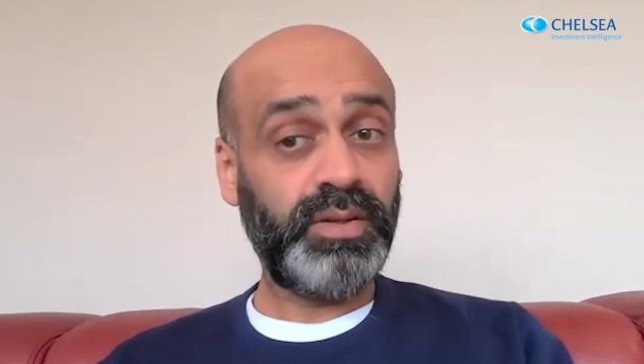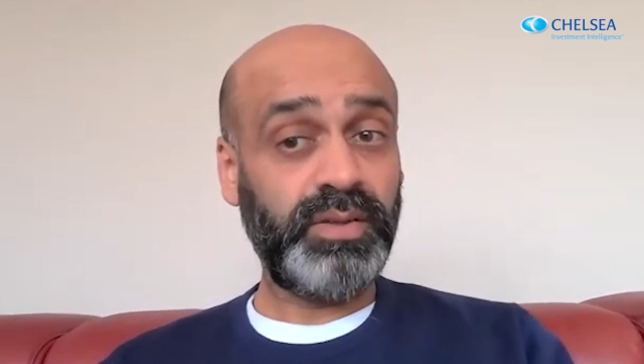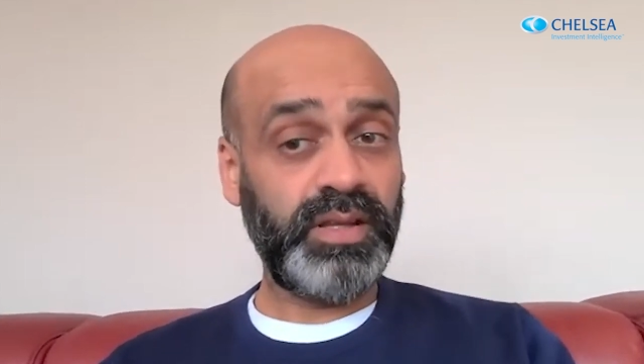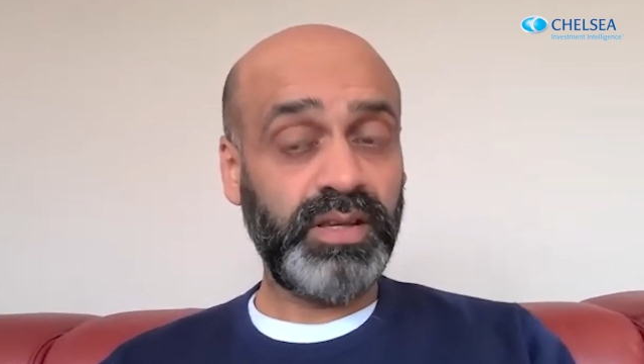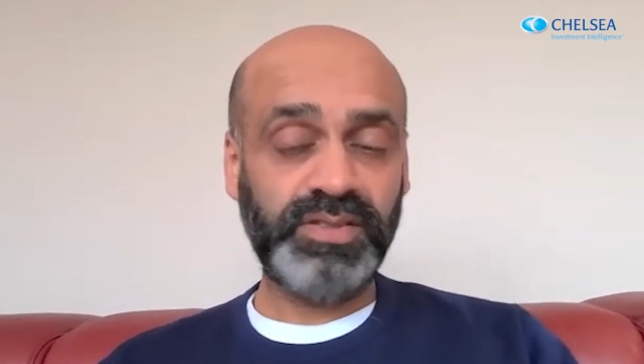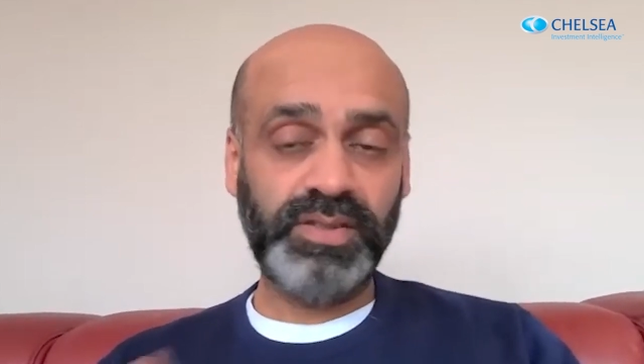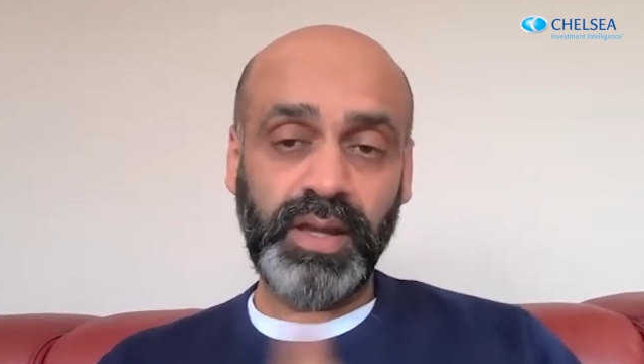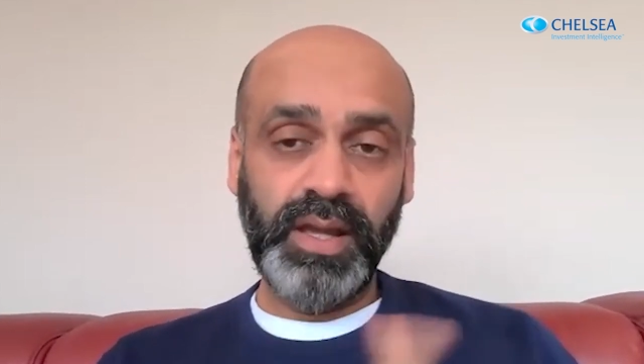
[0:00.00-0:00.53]
do
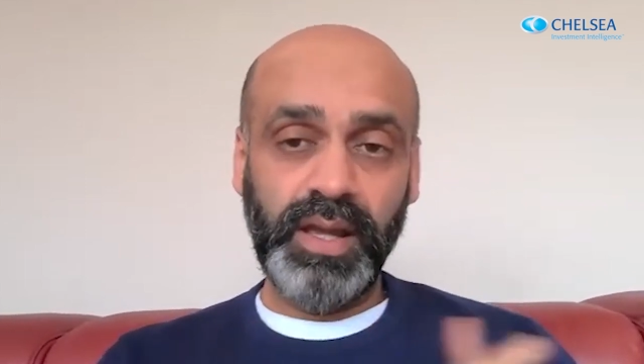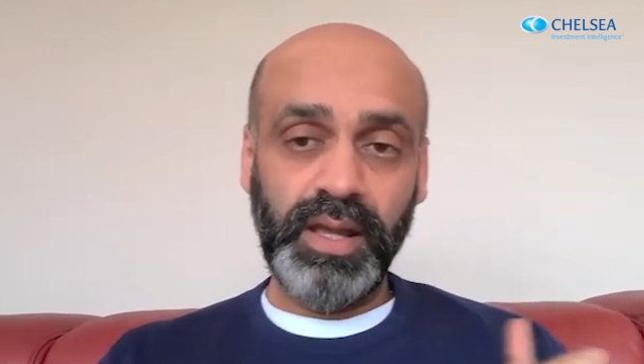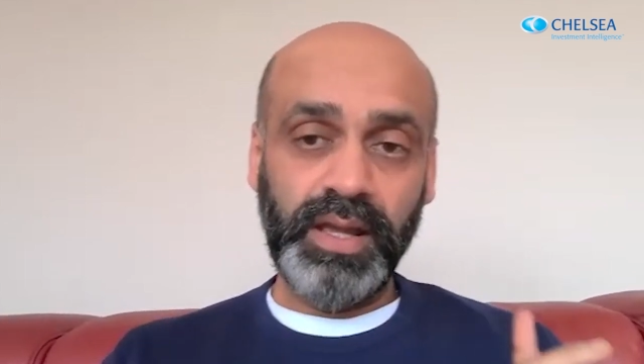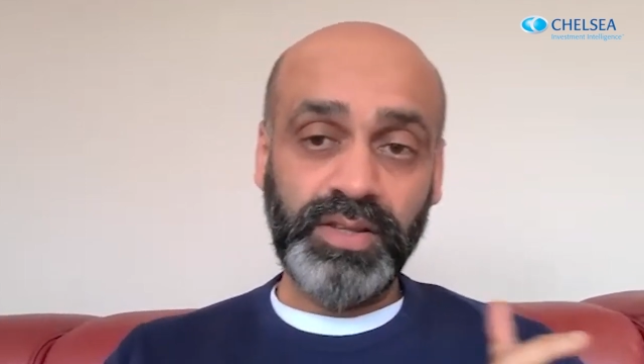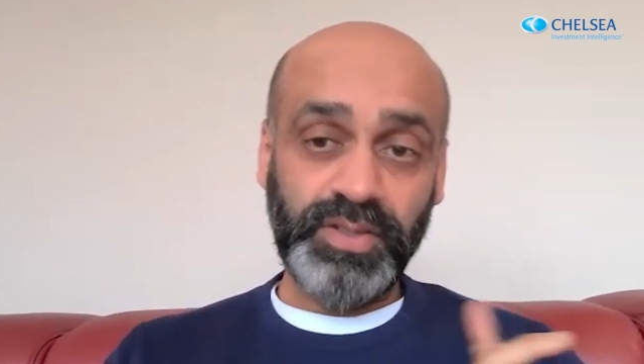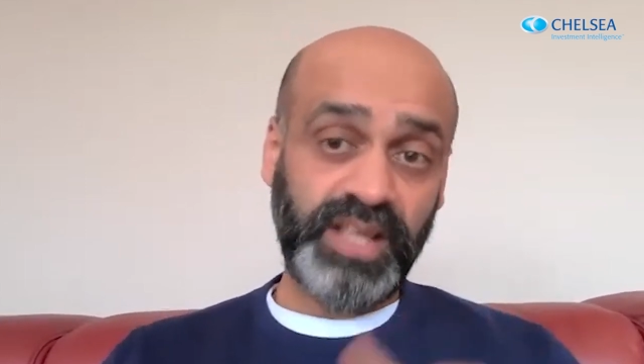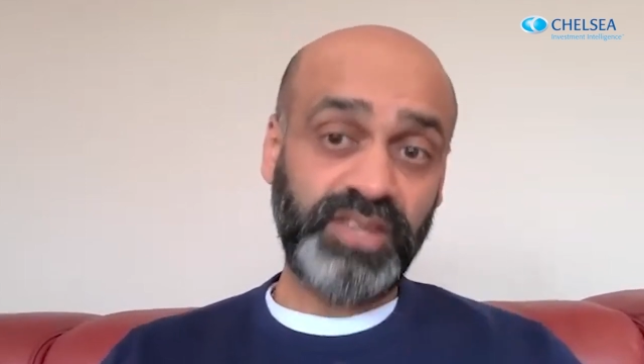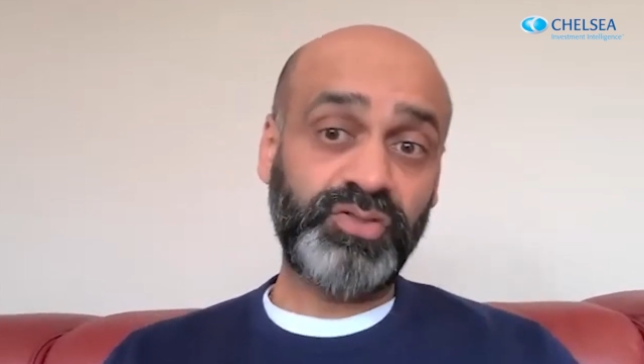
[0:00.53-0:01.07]
this.
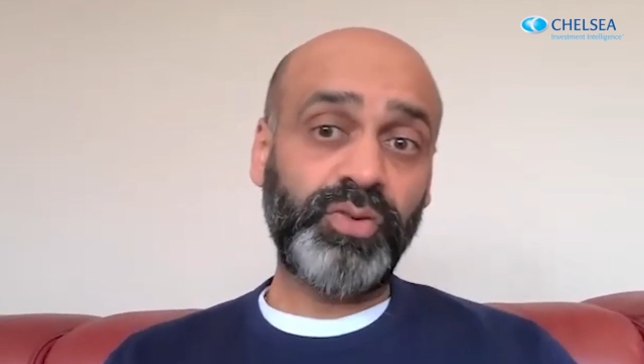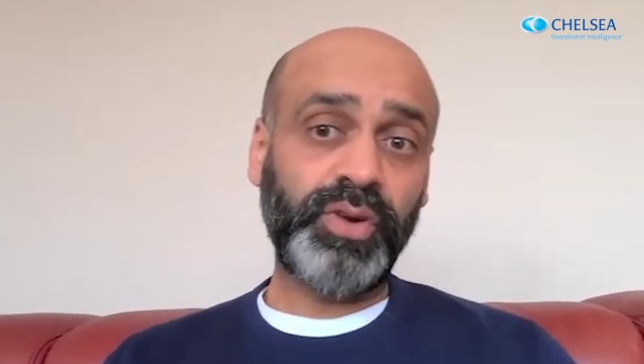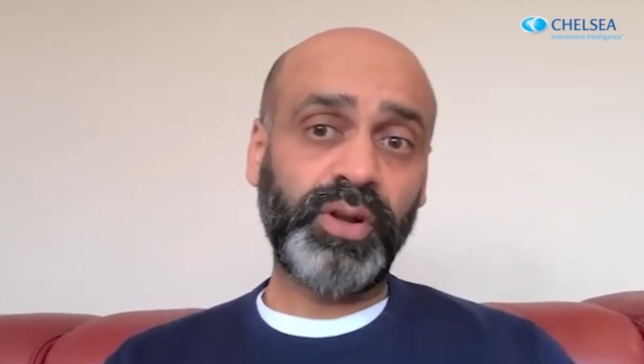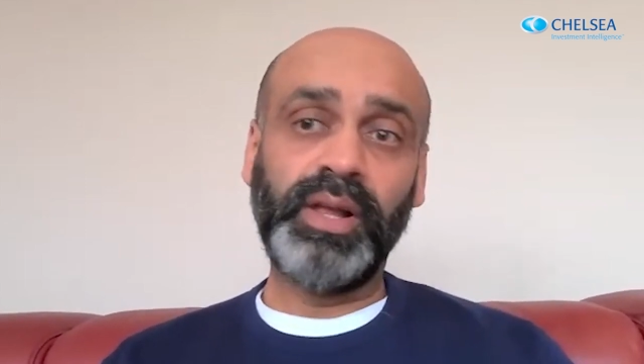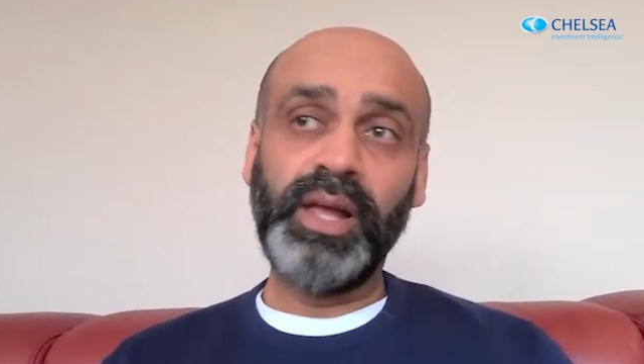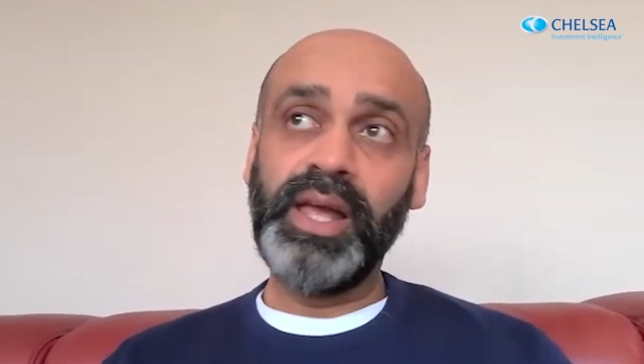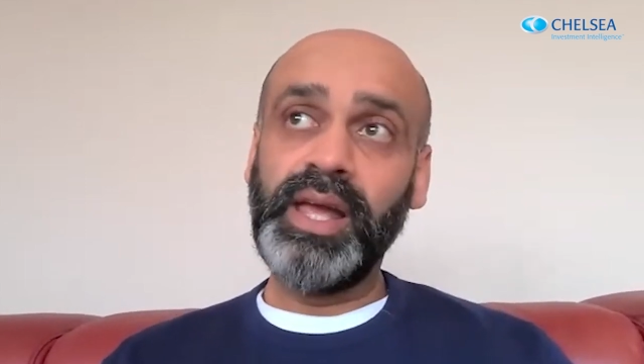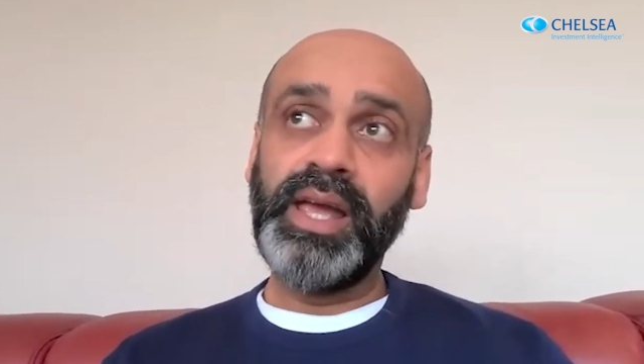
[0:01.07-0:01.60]
So that's
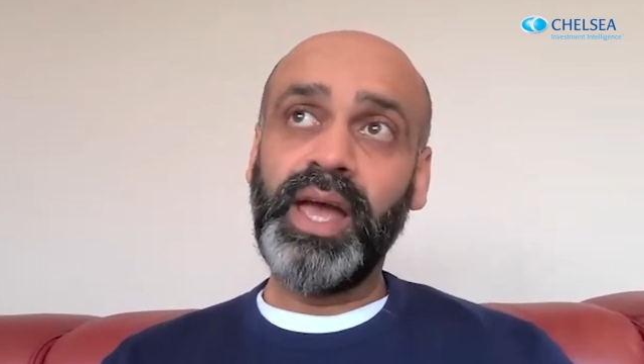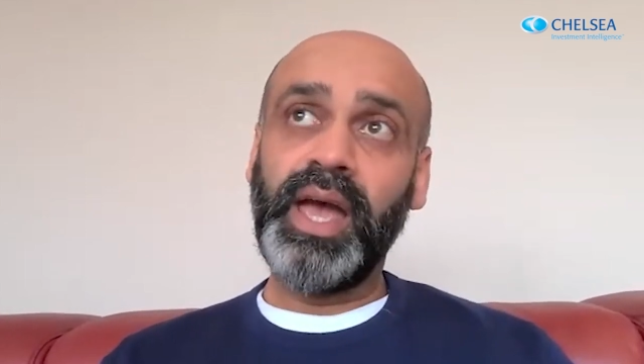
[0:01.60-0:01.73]
real.